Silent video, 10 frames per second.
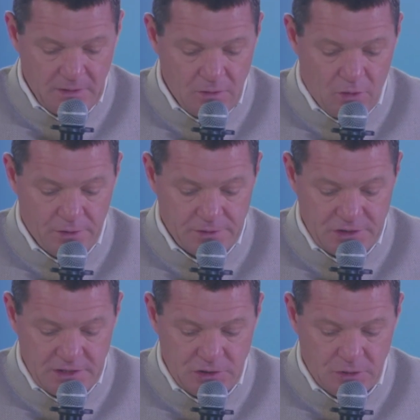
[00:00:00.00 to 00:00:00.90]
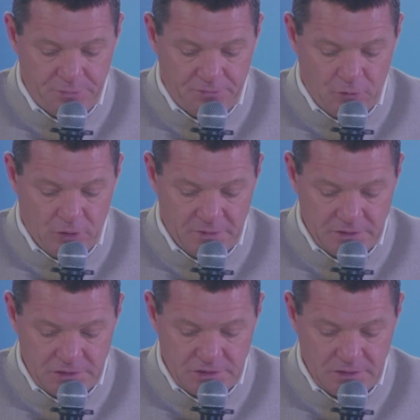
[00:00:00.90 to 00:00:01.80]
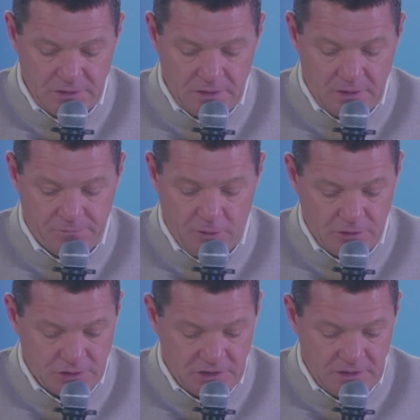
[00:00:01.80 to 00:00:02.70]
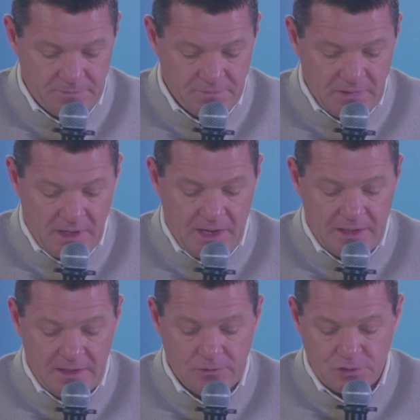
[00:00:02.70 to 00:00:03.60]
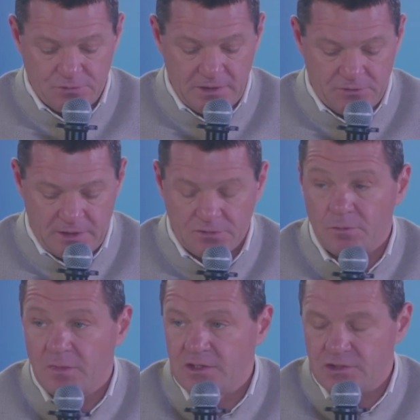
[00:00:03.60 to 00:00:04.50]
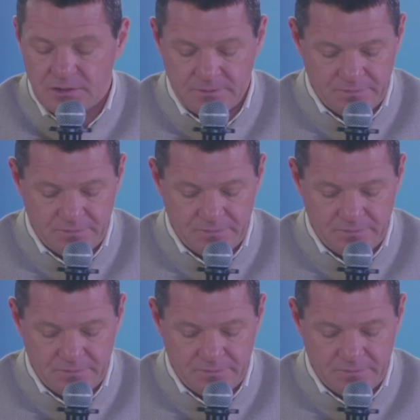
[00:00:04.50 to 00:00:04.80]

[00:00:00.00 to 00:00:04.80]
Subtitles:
organizational performance, advocacy, and industry transformation.